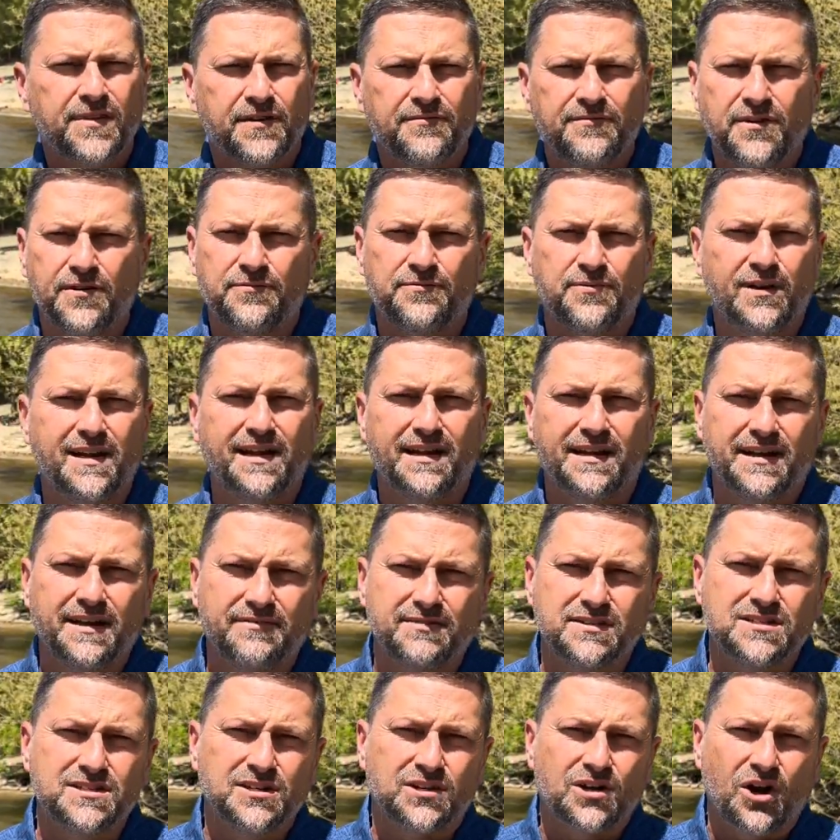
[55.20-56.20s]
feel free to give
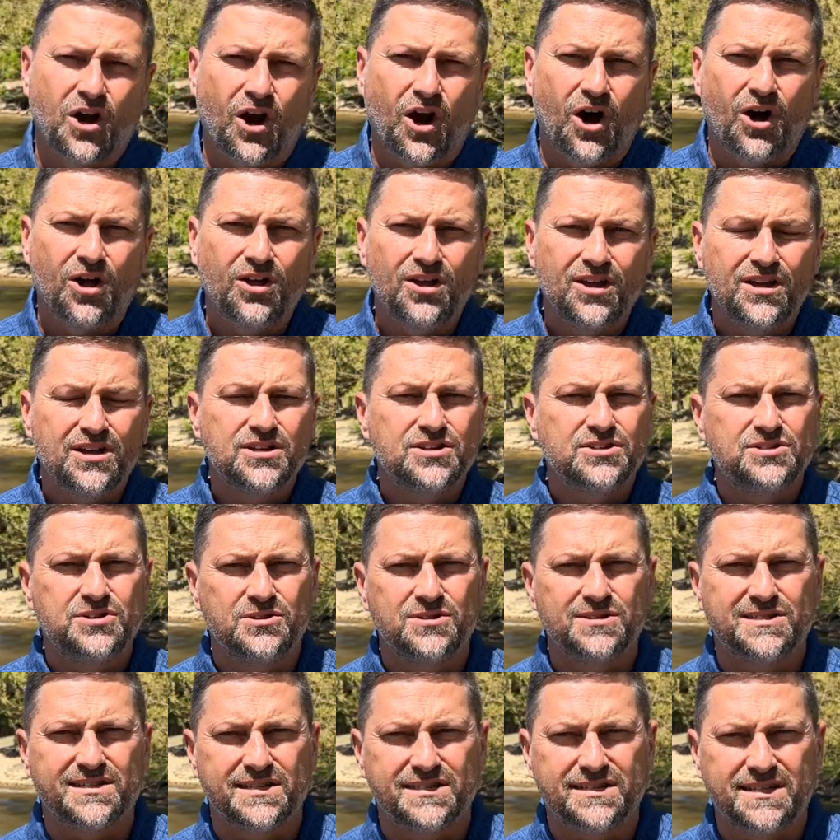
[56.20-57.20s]
us a call,
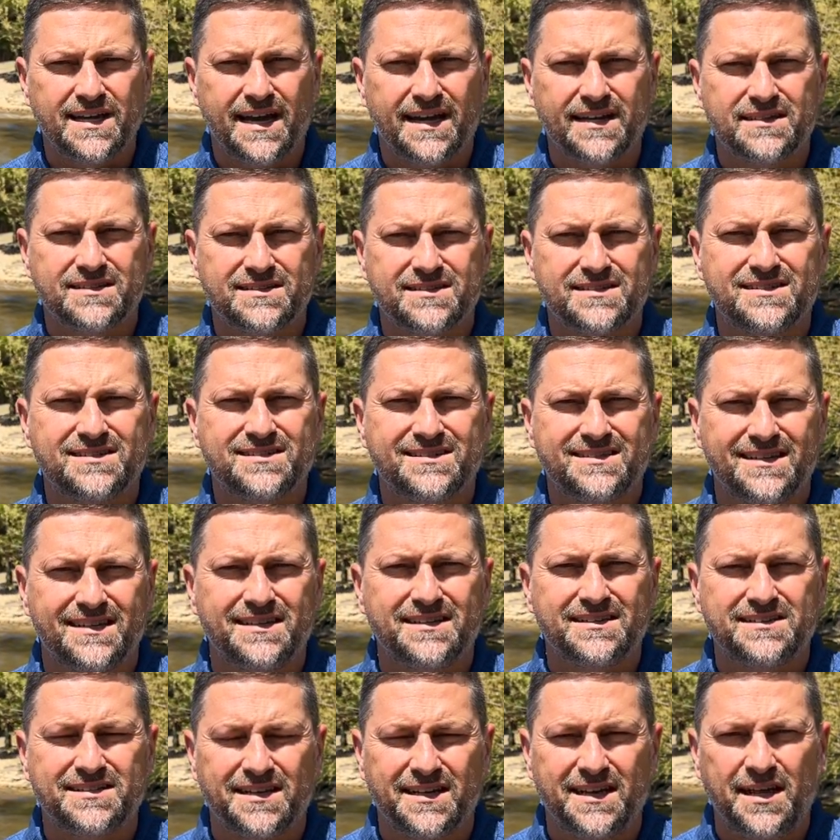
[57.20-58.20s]
shoot us a text, send
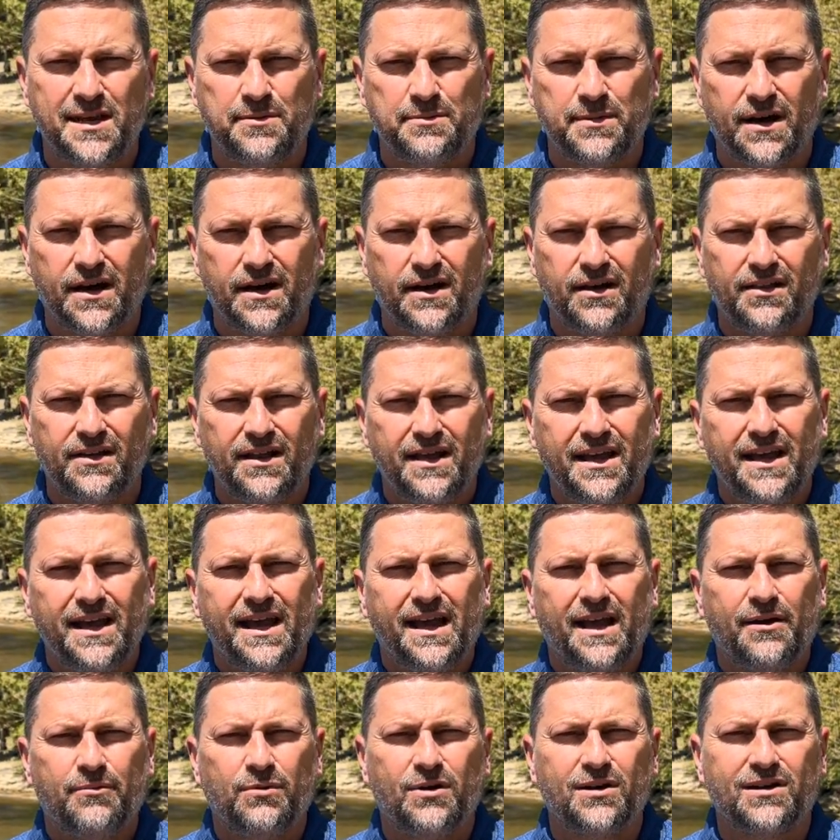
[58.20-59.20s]
us an email,
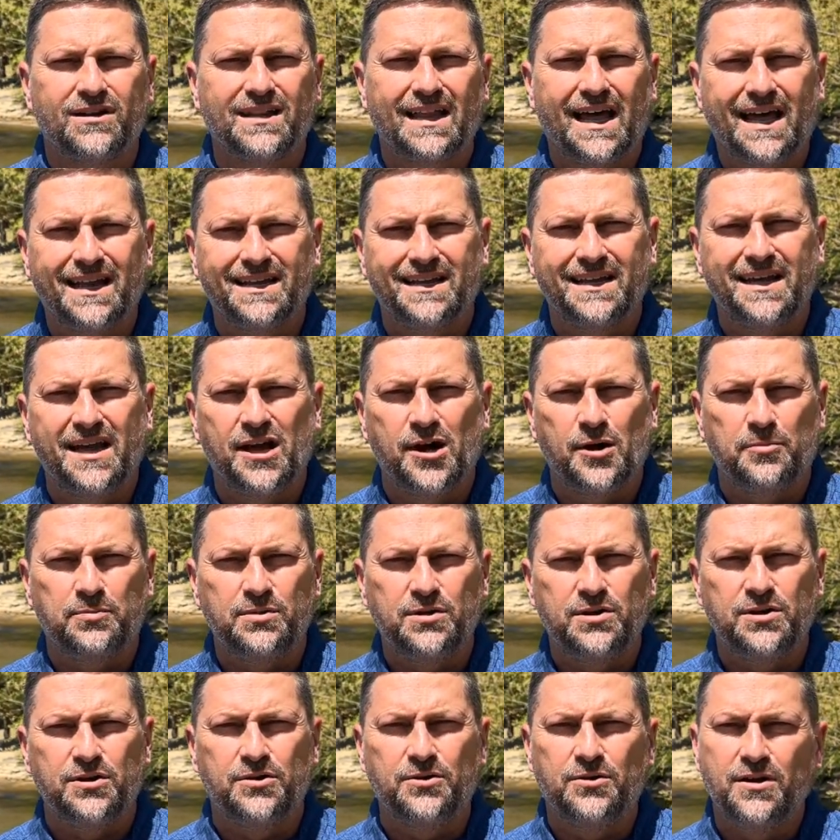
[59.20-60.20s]
and we'll gladly help
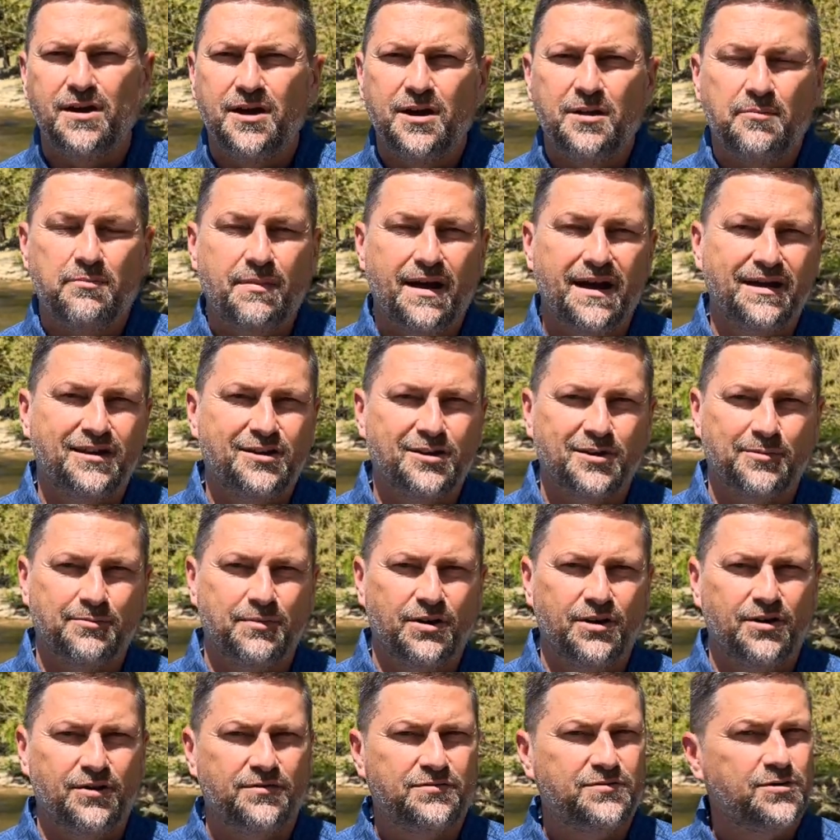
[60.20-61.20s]
you make your
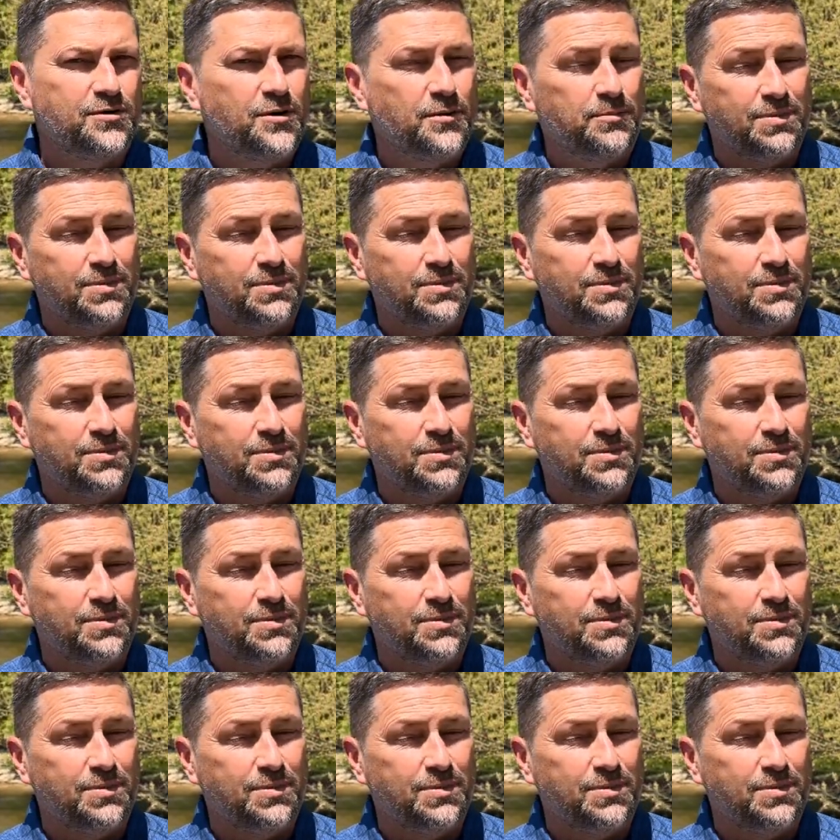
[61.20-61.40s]
move to